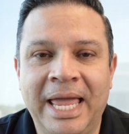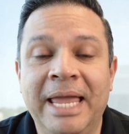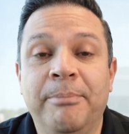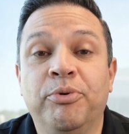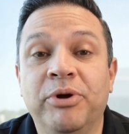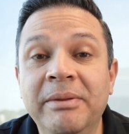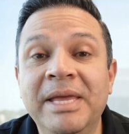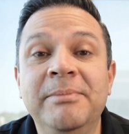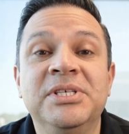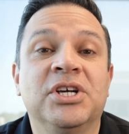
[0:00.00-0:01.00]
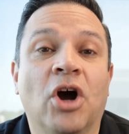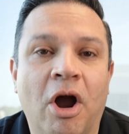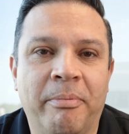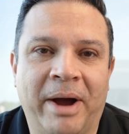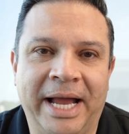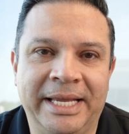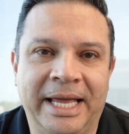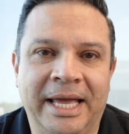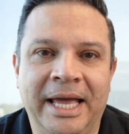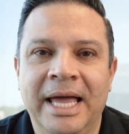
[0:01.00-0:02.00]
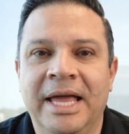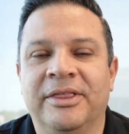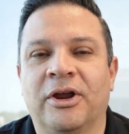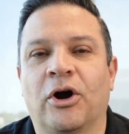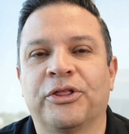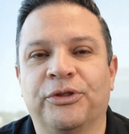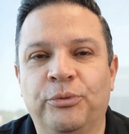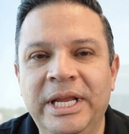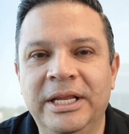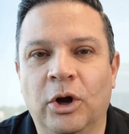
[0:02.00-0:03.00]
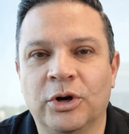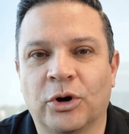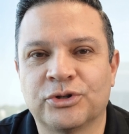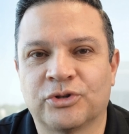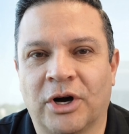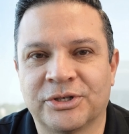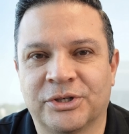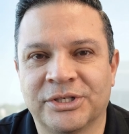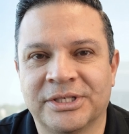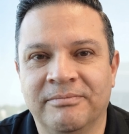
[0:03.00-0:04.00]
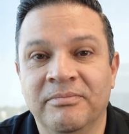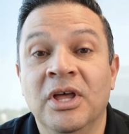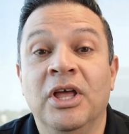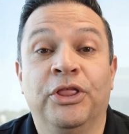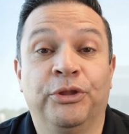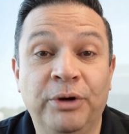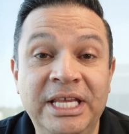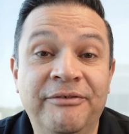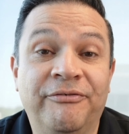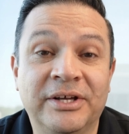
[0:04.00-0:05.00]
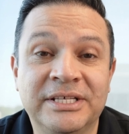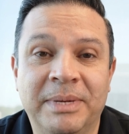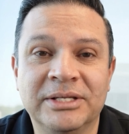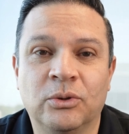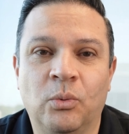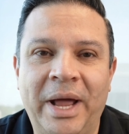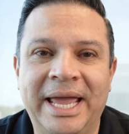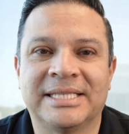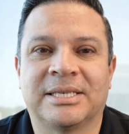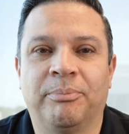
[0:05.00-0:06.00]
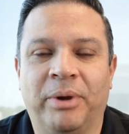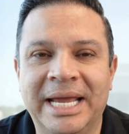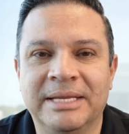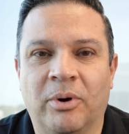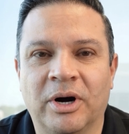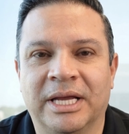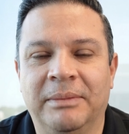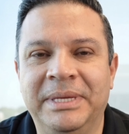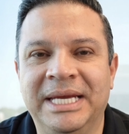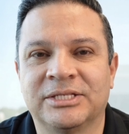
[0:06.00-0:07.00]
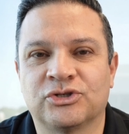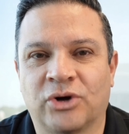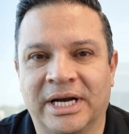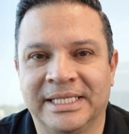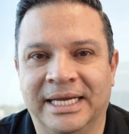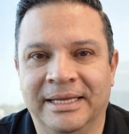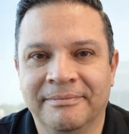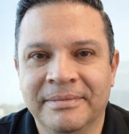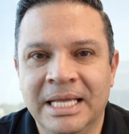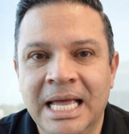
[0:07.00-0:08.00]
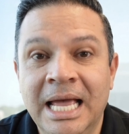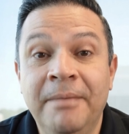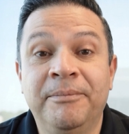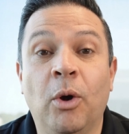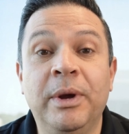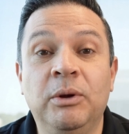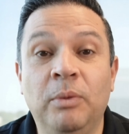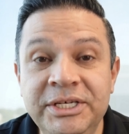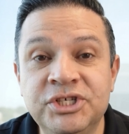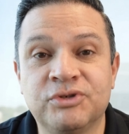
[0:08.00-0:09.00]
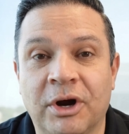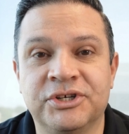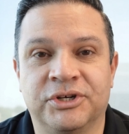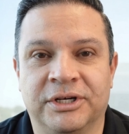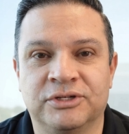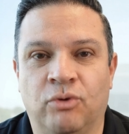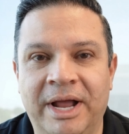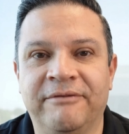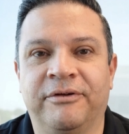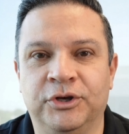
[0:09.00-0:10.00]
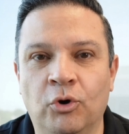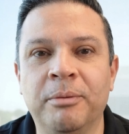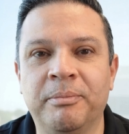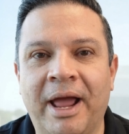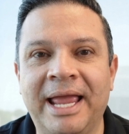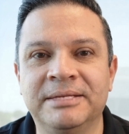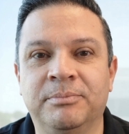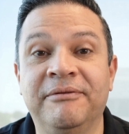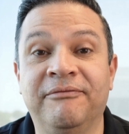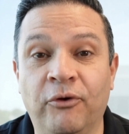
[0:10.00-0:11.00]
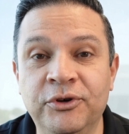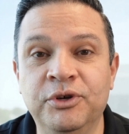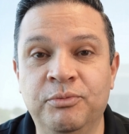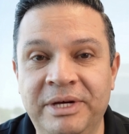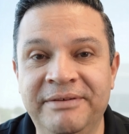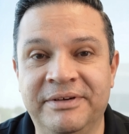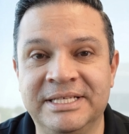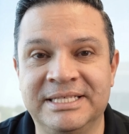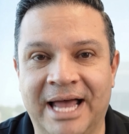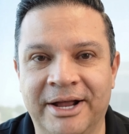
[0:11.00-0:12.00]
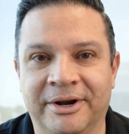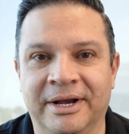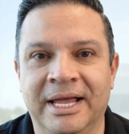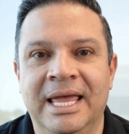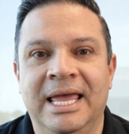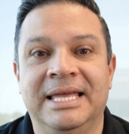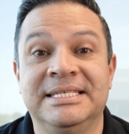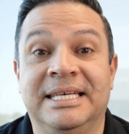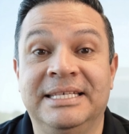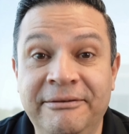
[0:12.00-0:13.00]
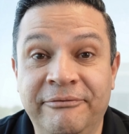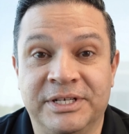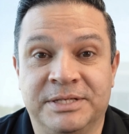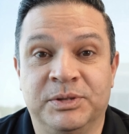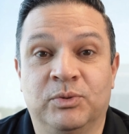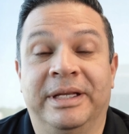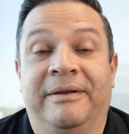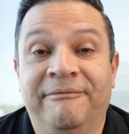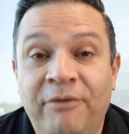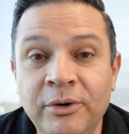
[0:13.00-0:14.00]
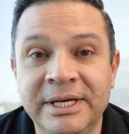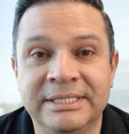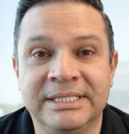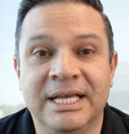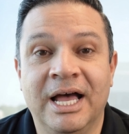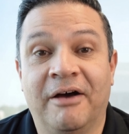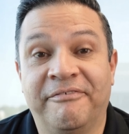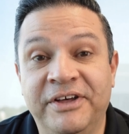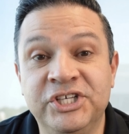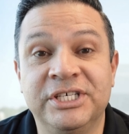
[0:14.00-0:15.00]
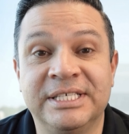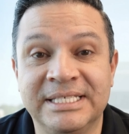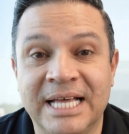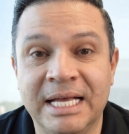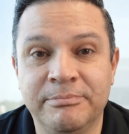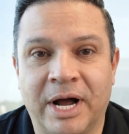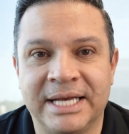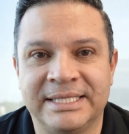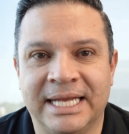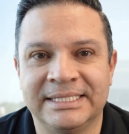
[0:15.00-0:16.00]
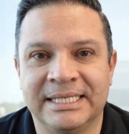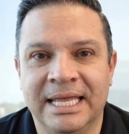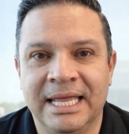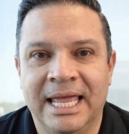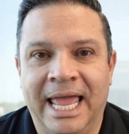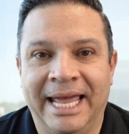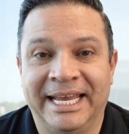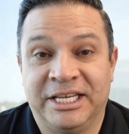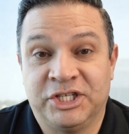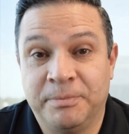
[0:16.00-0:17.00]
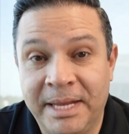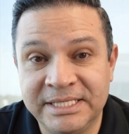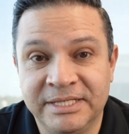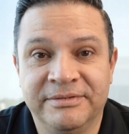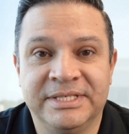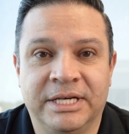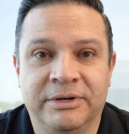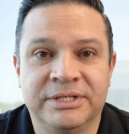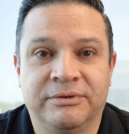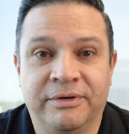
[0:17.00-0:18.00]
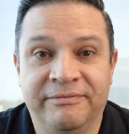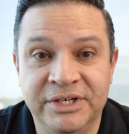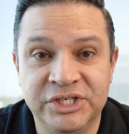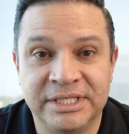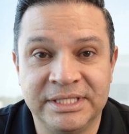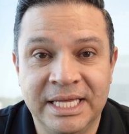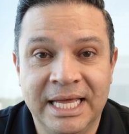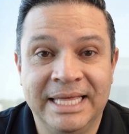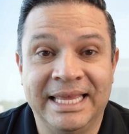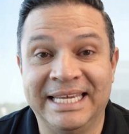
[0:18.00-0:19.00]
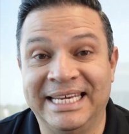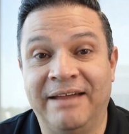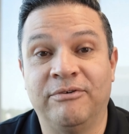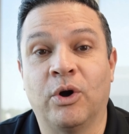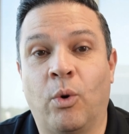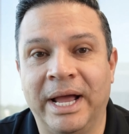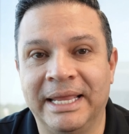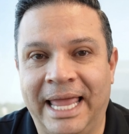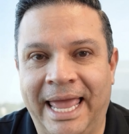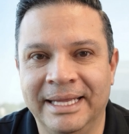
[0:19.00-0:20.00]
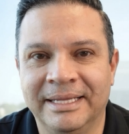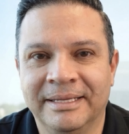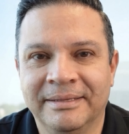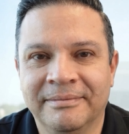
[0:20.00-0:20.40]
In premium cigar branding, there are 3 logo structures, 3 fundamental ways a brand mark can be constructed. Knowing which structure is right for your brand before you brief a designer is the difference between a focused, efficient design process and an expensive series of revisions that never quite land.